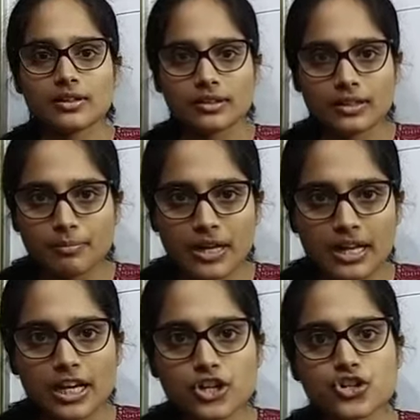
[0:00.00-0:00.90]
the
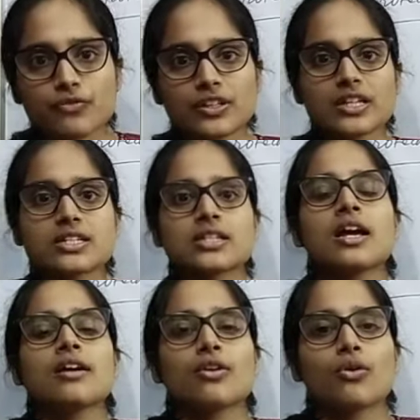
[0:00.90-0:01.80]
breakage of these
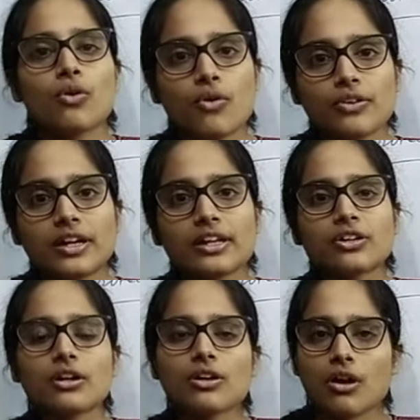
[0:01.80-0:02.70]
covalent
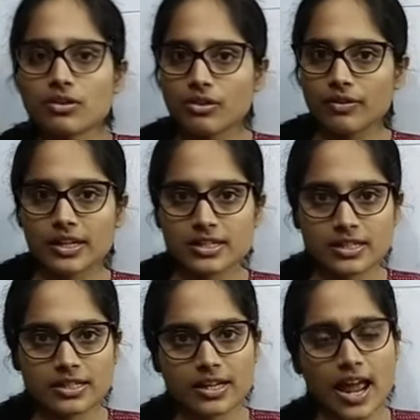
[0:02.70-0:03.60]
or non-covalent
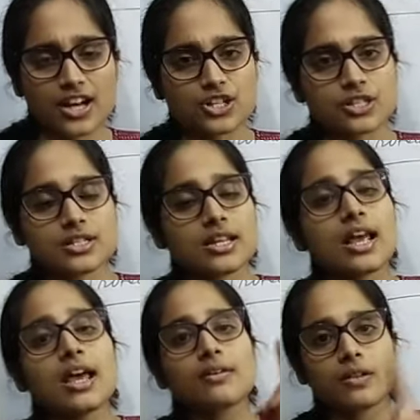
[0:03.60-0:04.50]
interactions.
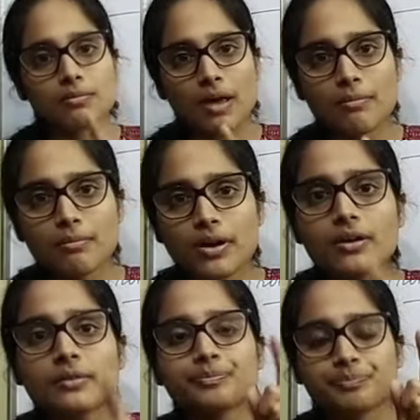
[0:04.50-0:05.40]
Remember,